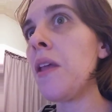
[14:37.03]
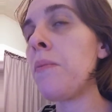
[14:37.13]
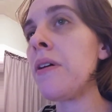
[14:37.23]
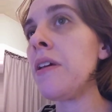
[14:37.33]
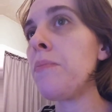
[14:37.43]

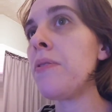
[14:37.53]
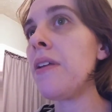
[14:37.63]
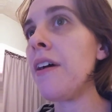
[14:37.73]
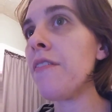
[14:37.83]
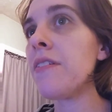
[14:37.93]
But he
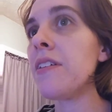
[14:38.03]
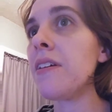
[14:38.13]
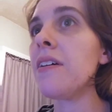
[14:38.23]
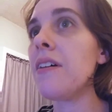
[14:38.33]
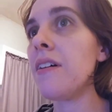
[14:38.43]
put
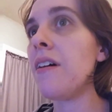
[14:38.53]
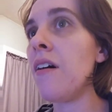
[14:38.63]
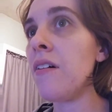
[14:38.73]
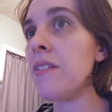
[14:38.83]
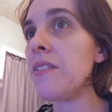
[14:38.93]
every
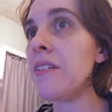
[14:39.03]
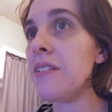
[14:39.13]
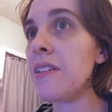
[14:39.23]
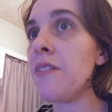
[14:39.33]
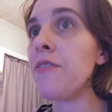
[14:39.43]
all
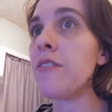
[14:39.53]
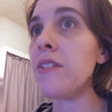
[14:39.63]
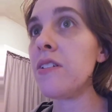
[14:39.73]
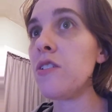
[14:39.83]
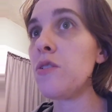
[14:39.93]
his effort
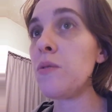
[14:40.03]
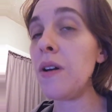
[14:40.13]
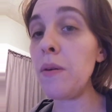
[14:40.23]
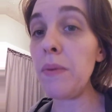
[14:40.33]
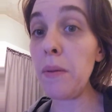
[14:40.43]
into
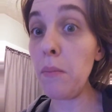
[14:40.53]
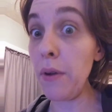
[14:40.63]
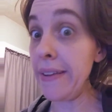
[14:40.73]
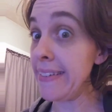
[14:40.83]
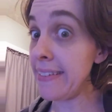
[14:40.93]
helping
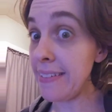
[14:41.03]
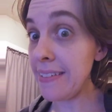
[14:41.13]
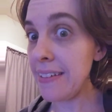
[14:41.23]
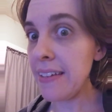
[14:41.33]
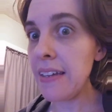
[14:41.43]
Britain.
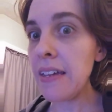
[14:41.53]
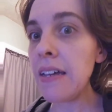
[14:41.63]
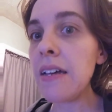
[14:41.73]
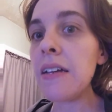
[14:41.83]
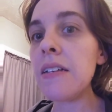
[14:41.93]

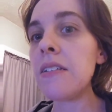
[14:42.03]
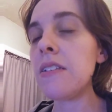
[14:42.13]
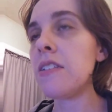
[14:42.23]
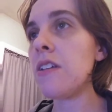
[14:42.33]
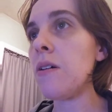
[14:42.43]

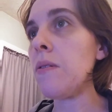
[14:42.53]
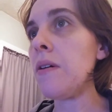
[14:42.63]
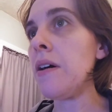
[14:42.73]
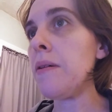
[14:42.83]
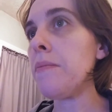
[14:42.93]
So,
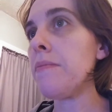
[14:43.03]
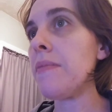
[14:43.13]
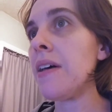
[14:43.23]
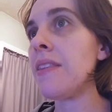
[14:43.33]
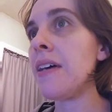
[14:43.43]

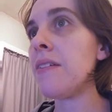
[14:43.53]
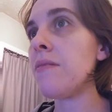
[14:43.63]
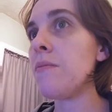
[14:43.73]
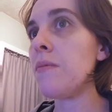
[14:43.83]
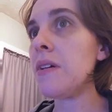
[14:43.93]
um, and
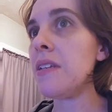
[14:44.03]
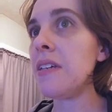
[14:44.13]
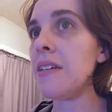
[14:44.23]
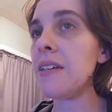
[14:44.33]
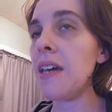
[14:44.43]
then when
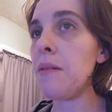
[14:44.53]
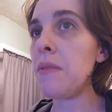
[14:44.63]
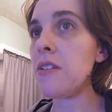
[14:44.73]
he came